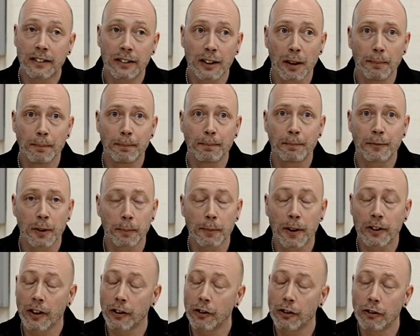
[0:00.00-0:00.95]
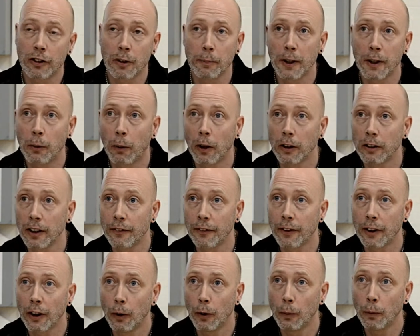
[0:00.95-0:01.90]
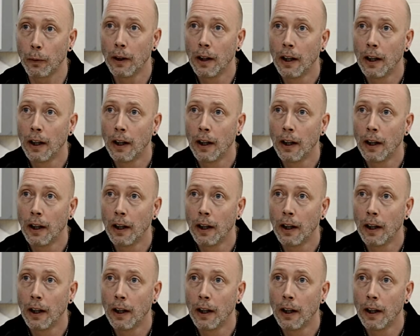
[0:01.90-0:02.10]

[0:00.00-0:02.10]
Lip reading: Some decisions can be quite difficult.